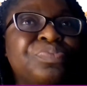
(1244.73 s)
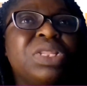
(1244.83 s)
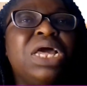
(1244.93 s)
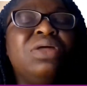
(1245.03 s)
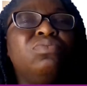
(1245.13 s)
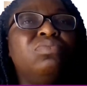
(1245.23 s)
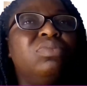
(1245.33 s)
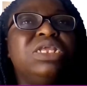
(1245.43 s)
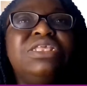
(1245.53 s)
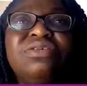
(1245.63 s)

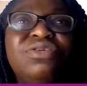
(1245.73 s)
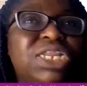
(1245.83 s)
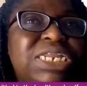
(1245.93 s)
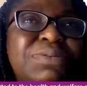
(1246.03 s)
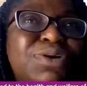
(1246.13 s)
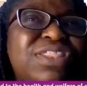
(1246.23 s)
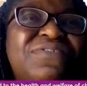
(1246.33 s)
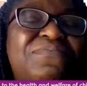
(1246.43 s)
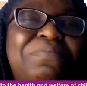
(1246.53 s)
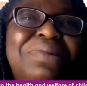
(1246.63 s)
especially because
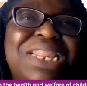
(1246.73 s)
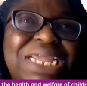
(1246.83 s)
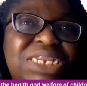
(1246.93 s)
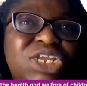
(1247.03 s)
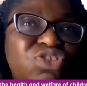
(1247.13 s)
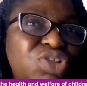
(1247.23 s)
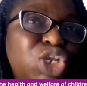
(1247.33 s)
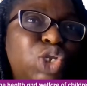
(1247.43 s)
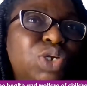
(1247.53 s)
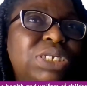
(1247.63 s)
they've bled into the
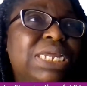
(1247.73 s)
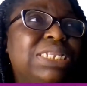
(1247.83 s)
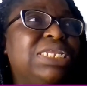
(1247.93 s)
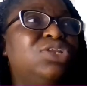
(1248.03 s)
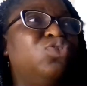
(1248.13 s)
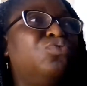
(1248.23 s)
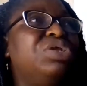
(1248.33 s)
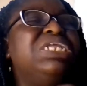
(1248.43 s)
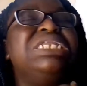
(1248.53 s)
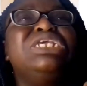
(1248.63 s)
joint, and they don't
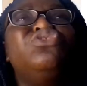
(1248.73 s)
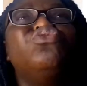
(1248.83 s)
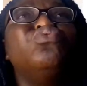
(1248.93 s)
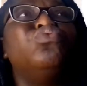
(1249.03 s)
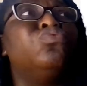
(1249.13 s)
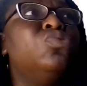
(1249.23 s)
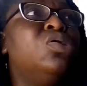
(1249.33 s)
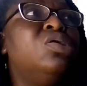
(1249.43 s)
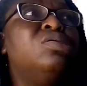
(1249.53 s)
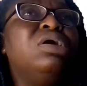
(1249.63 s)
really need to
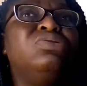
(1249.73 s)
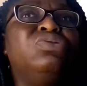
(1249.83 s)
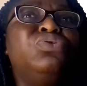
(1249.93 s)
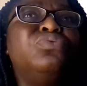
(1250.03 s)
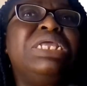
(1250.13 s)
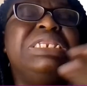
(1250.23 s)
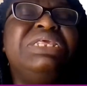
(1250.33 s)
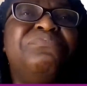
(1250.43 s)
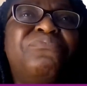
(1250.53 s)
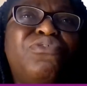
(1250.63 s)
do
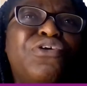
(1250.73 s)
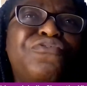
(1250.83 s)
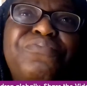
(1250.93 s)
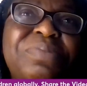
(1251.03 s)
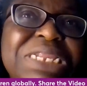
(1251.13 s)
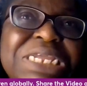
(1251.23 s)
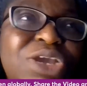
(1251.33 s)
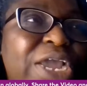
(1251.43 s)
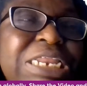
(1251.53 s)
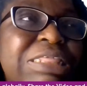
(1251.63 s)
any rough play
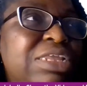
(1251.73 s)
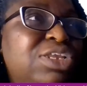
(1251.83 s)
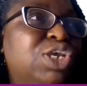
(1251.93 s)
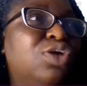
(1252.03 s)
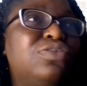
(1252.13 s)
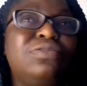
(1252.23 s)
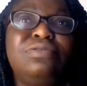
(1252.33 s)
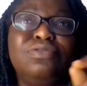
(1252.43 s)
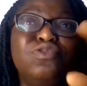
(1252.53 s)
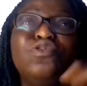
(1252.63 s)
or anything.
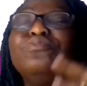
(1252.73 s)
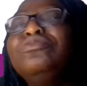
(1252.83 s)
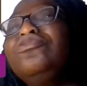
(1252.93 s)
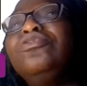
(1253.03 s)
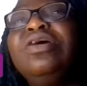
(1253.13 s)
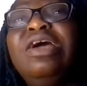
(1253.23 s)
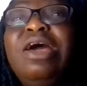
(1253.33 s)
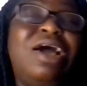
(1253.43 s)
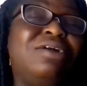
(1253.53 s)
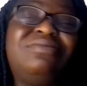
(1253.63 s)
Just normal
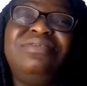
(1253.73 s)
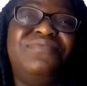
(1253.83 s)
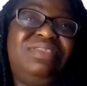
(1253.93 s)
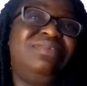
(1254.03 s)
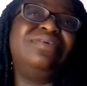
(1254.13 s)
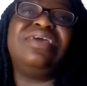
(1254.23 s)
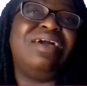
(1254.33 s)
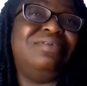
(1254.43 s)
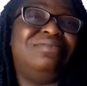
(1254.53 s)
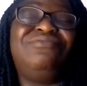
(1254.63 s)
activity
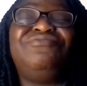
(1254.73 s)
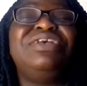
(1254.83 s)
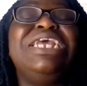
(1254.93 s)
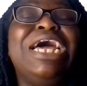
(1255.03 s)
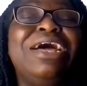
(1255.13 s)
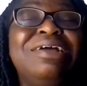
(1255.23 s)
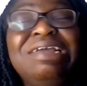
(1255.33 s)
can trigger